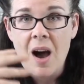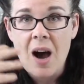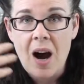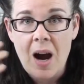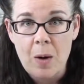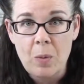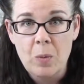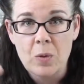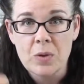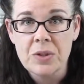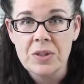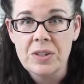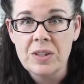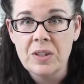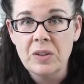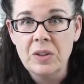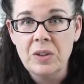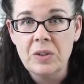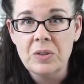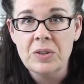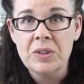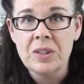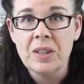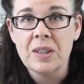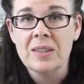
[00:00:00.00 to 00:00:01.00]
I will still
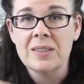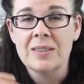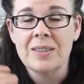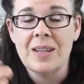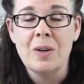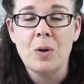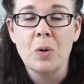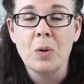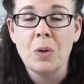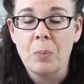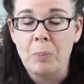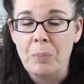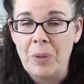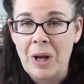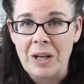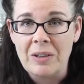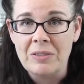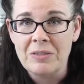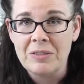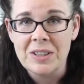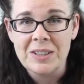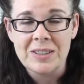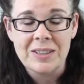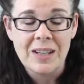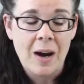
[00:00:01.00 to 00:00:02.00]
use it because I know the
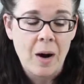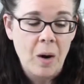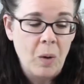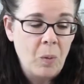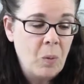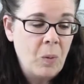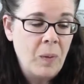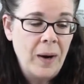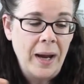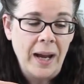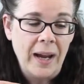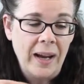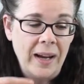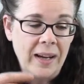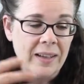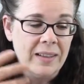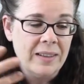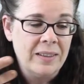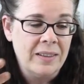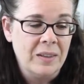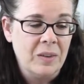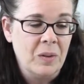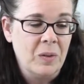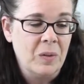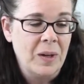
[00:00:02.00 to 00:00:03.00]
benefits
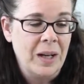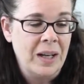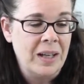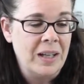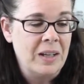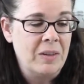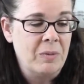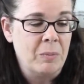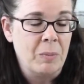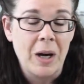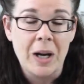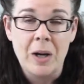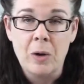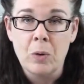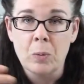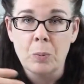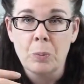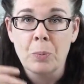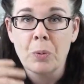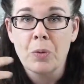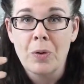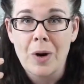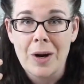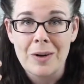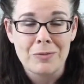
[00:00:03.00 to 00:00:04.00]
outweigh, you know, any of my own
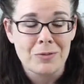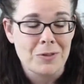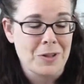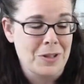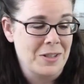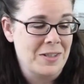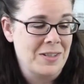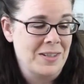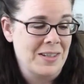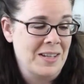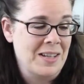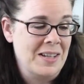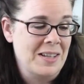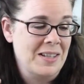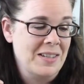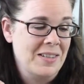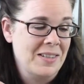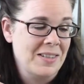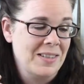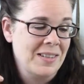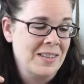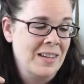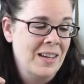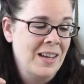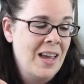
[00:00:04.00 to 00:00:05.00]

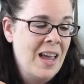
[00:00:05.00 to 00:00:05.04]
preferences.